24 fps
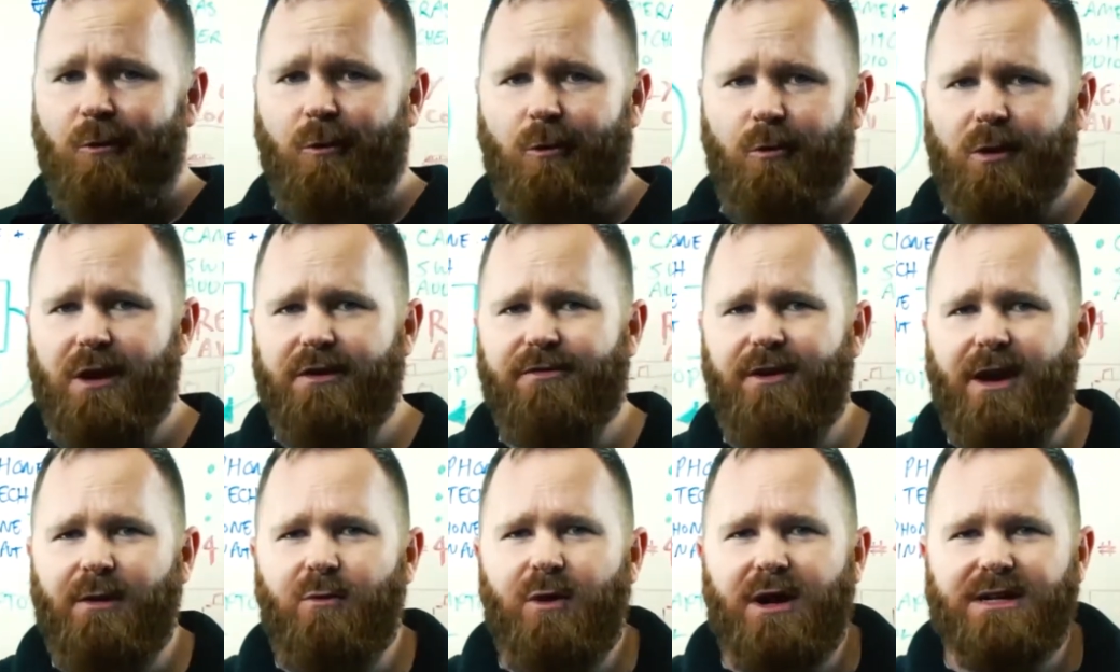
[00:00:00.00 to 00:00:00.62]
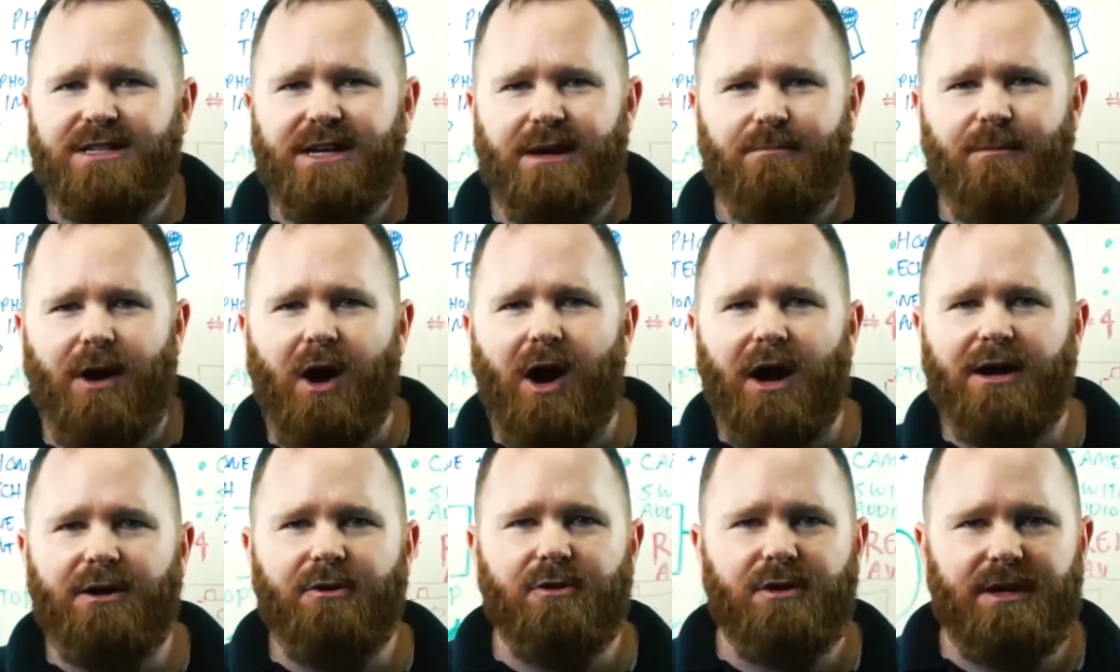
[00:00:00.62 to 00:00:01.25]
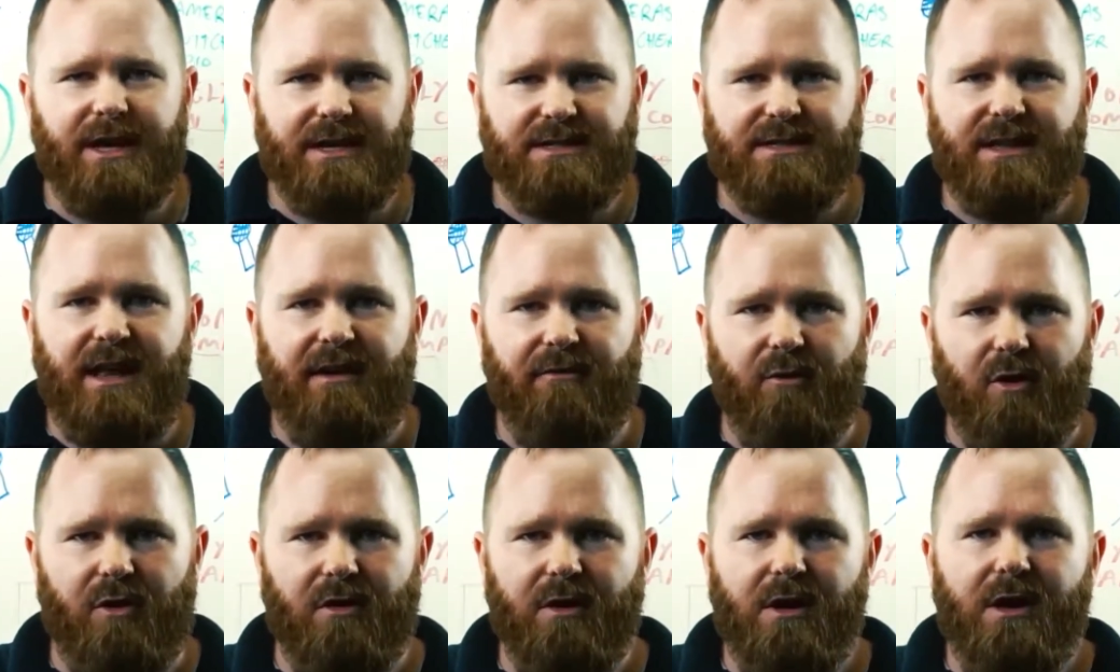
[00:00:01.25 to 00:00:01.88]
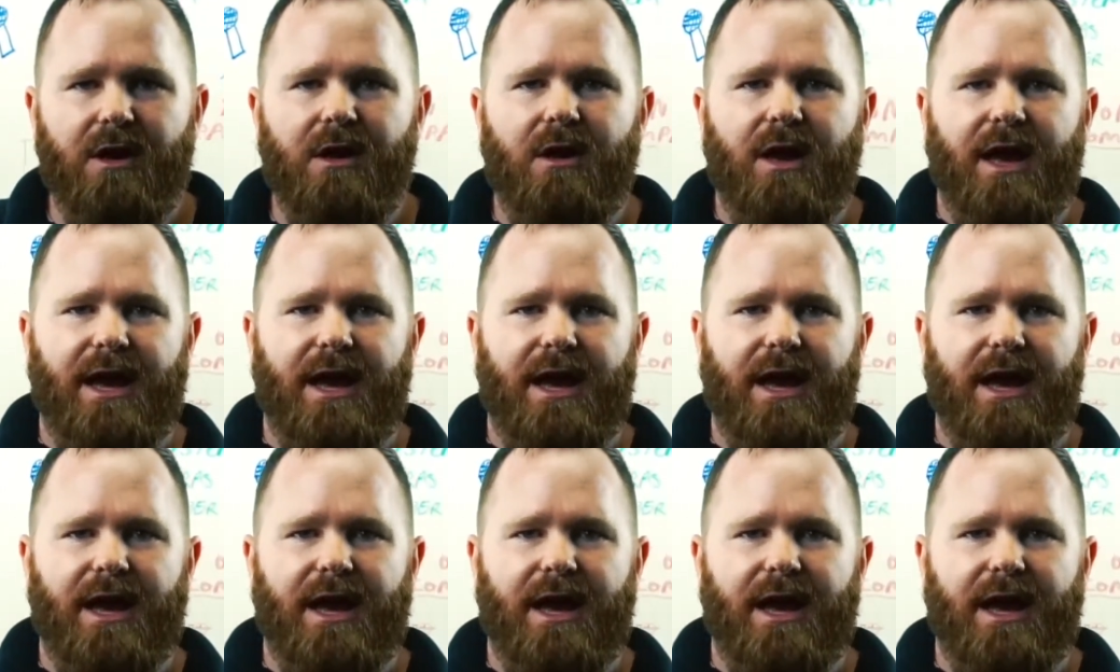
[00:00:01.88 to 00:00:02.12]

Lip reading: well, what if I want to take my audio to the next level?